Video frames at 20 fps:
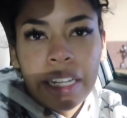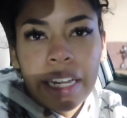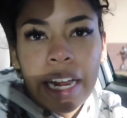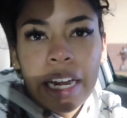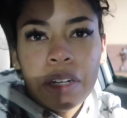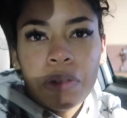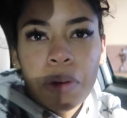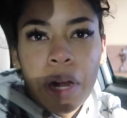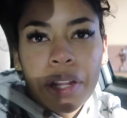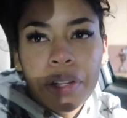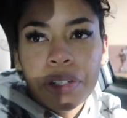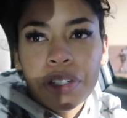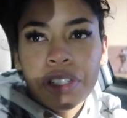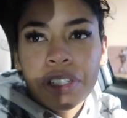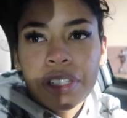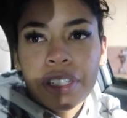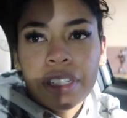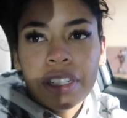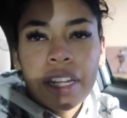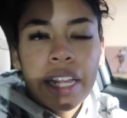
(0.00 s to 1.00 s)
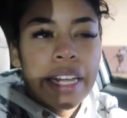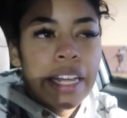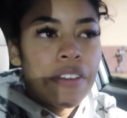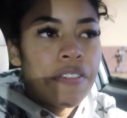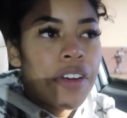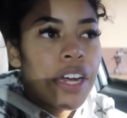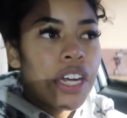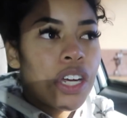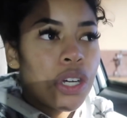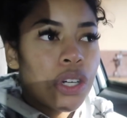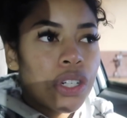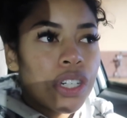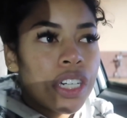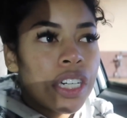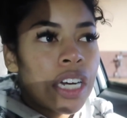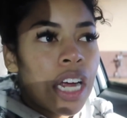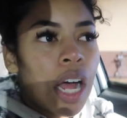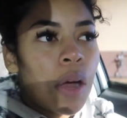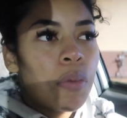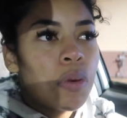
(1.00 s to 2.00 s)
Like, I'd rather just, like, if I
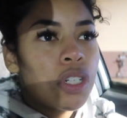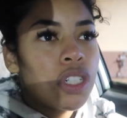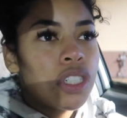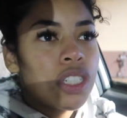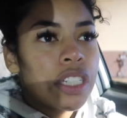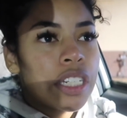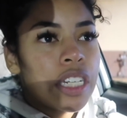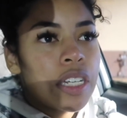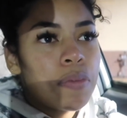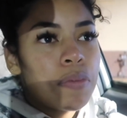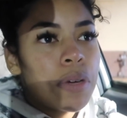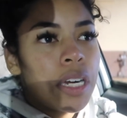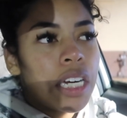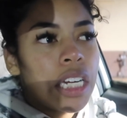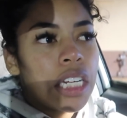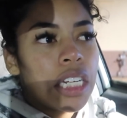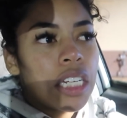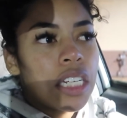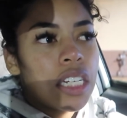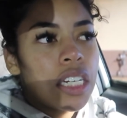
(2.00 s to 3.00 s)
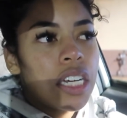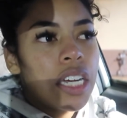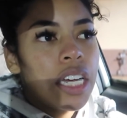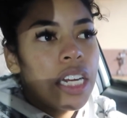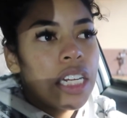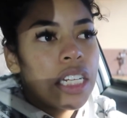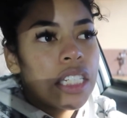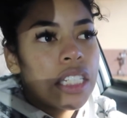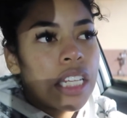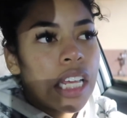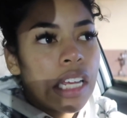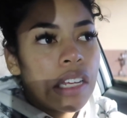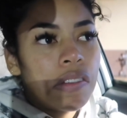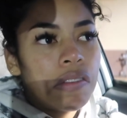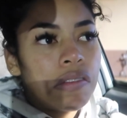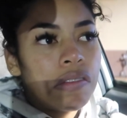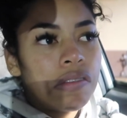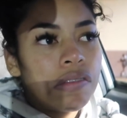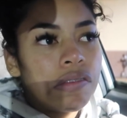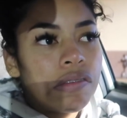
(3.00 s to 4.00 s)
could, I would just keep Hello, money in a you? safe.
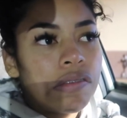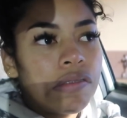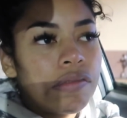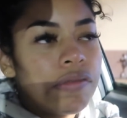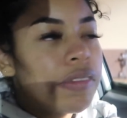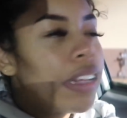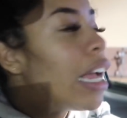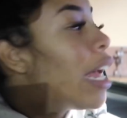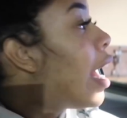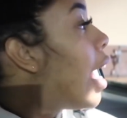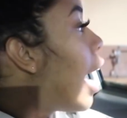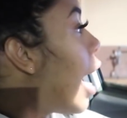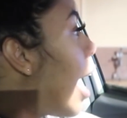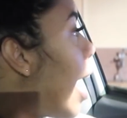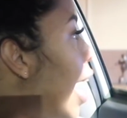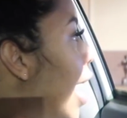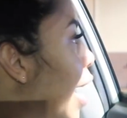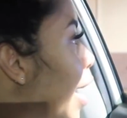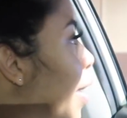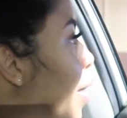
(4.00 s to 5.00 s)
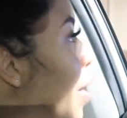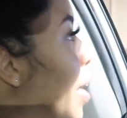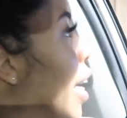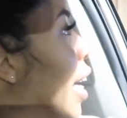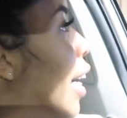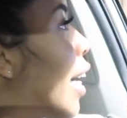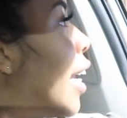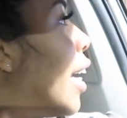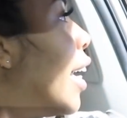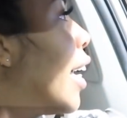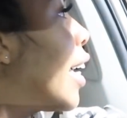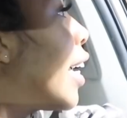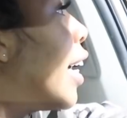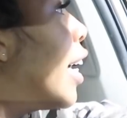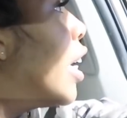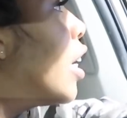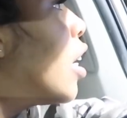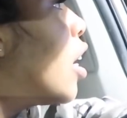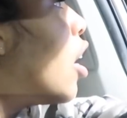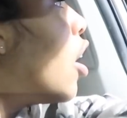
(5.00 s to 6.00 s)
Hi, can I
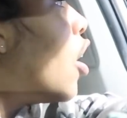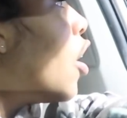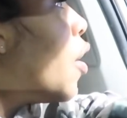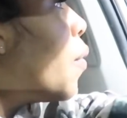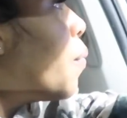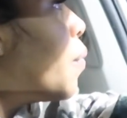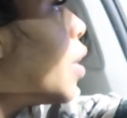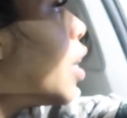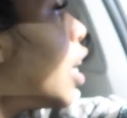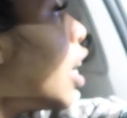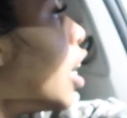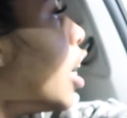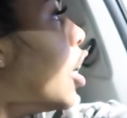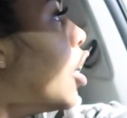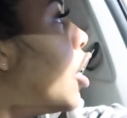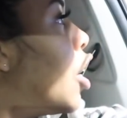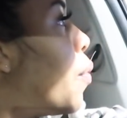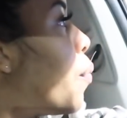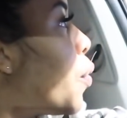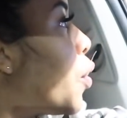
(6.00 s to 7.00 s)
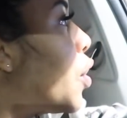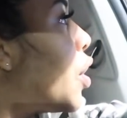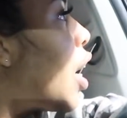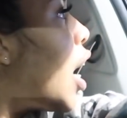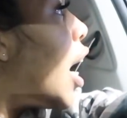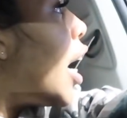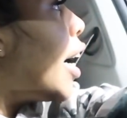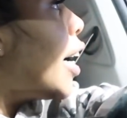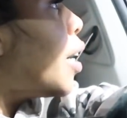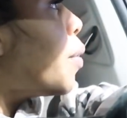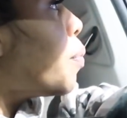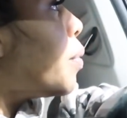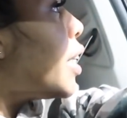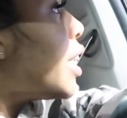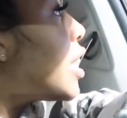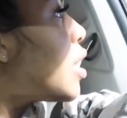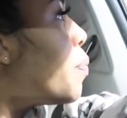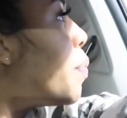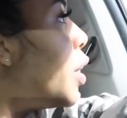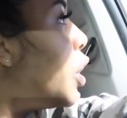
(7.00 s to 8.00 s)
get um, a number nine,
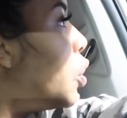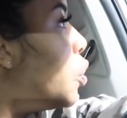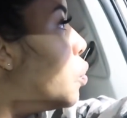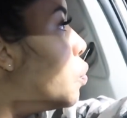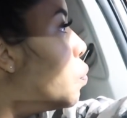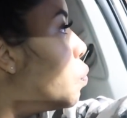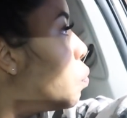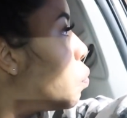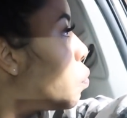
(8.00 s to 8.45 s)
please, Mill?